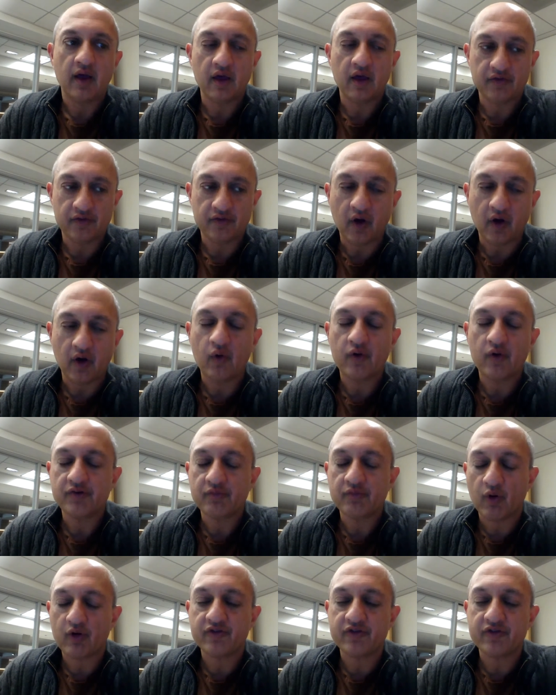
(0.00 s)
is
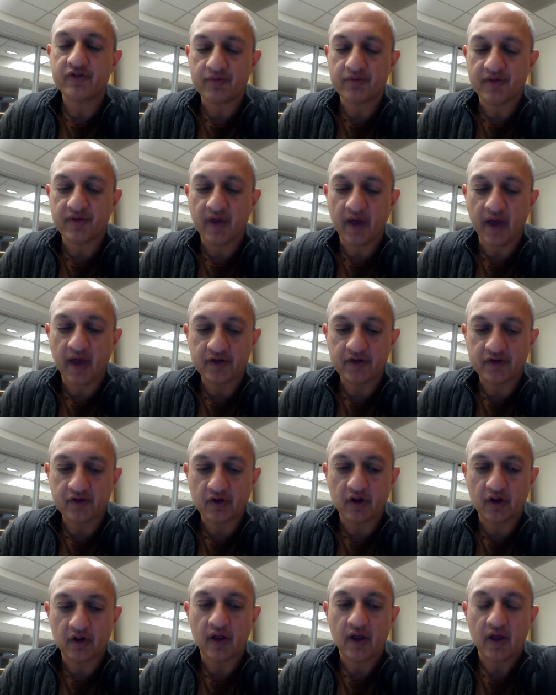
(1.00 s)
always more
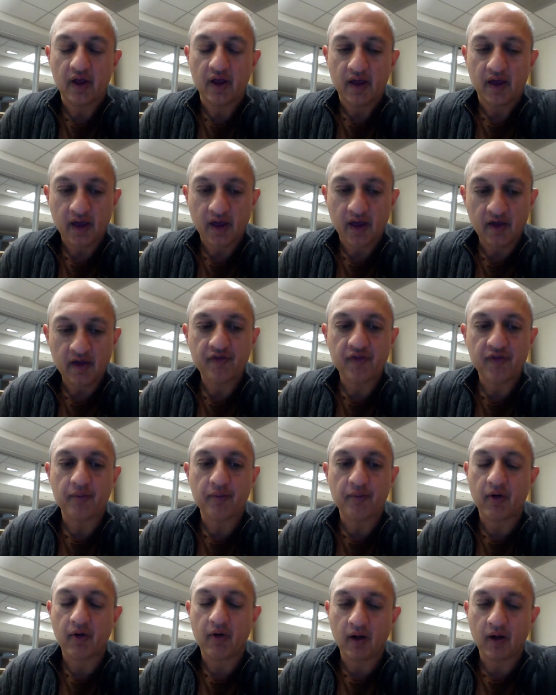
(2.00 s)
substantial if the
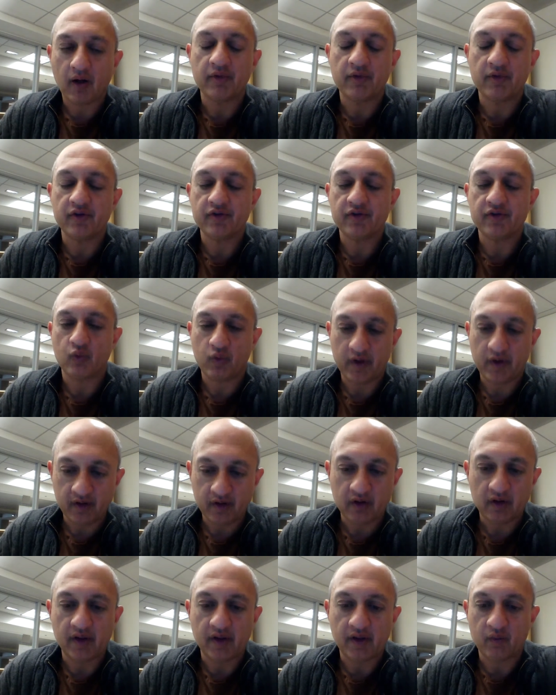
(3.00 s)
problem is
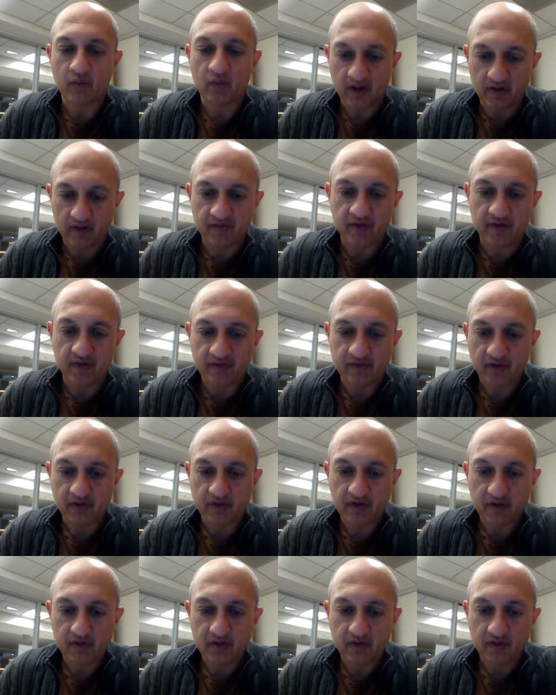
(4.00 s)
real and relevant,